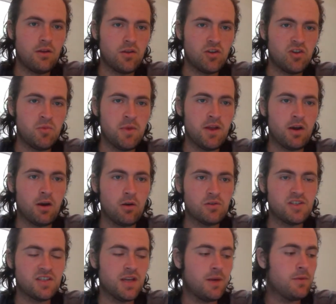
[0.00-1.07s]
be a
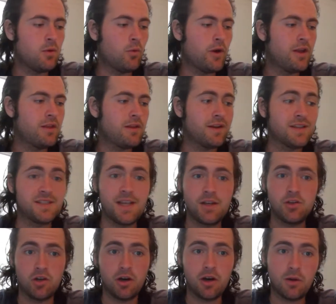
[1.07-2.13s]
host team to win like St.
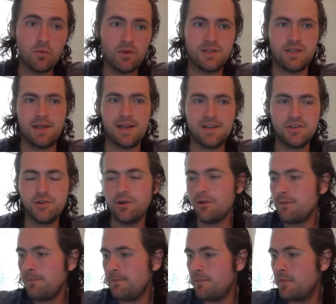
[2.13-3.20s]
John was last
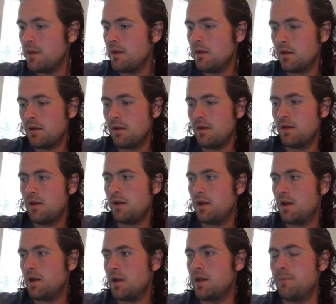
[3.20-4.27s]
year.
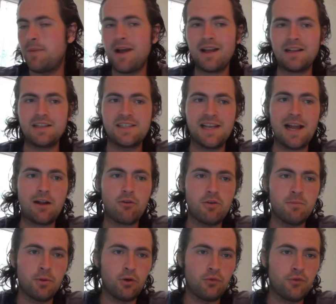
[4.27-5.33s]
Quebec, Zachary
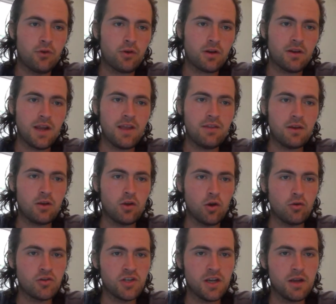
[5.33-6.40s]
Bolduc, Nathan
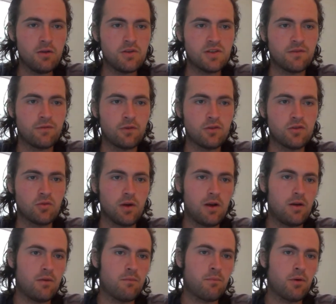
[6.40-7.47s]
Gauthier, who's a
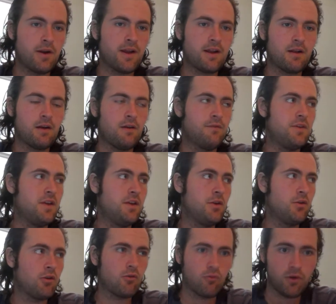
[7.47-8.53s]
first-round pick of the New
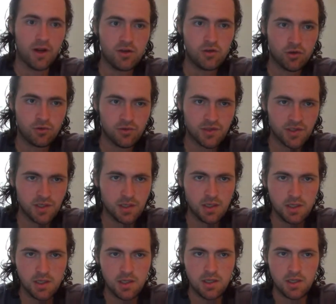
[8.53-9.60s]
York Rangers.
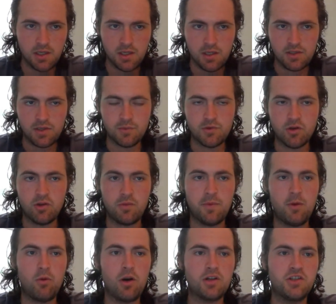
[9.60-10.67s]
So I'm sure they'll be
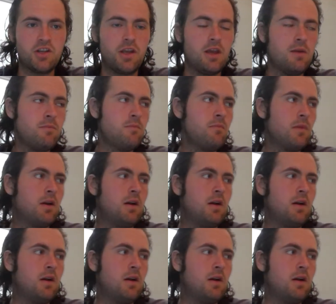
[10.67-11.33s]
watching him